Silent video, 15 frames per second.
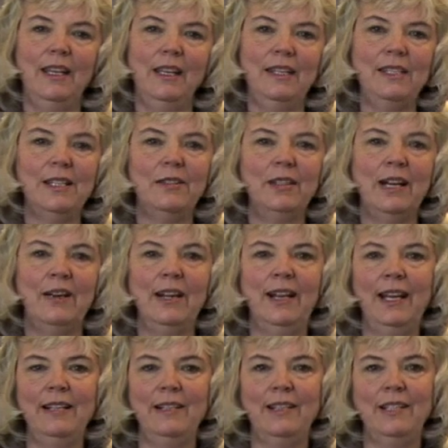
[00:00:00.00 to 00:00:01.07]
And so now I'd
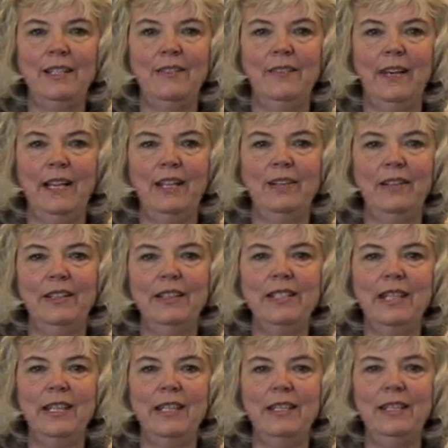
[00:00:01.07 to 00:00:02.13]
like to just invite you to
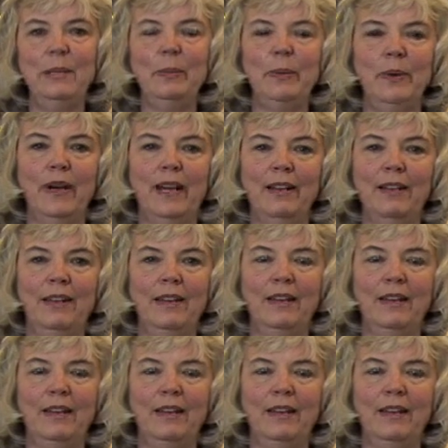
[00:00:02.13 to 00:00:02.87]
just take a deep breath.